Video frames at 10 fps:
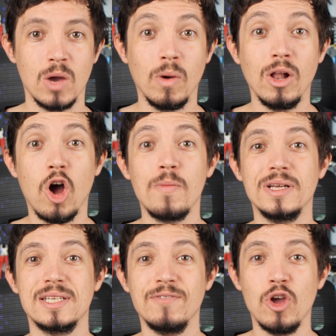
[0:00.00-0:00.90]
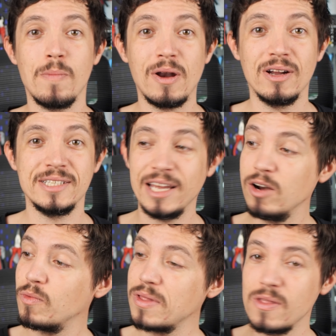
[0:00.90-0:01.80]
Well, I hope that's given you a better idea
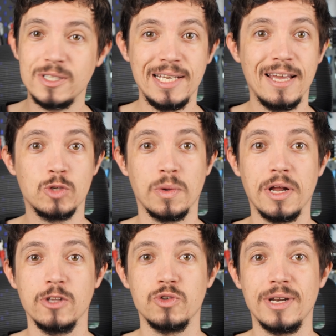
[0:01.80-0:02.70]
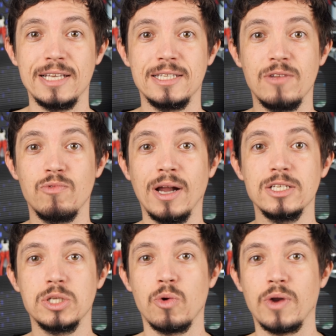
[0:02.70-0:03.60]
of whether the TS100 is the right
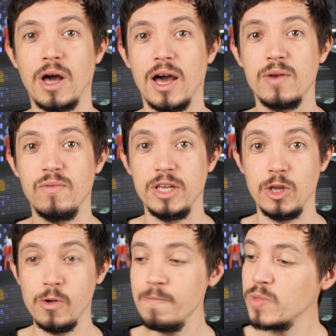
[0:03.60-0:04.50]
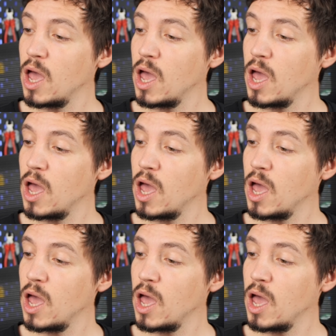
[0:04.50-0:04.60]
soldering iron for you.